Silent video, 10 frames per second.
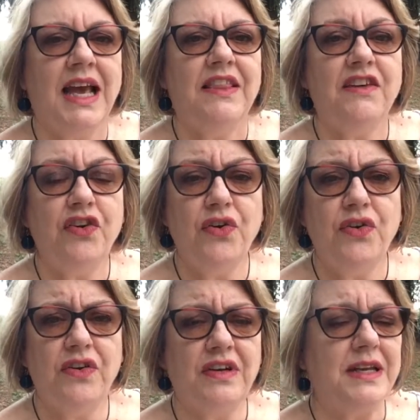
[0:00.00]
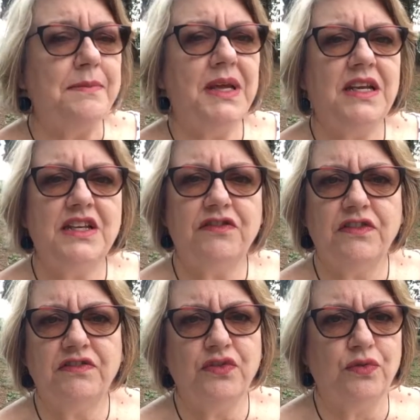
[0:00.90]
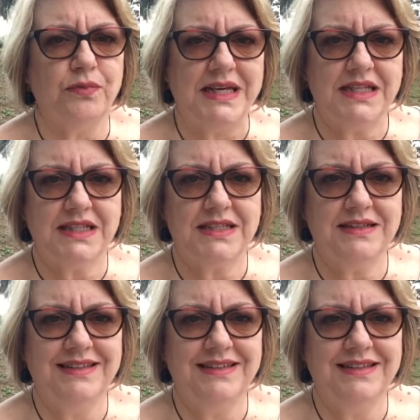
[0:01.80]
They've heard it in many different formats.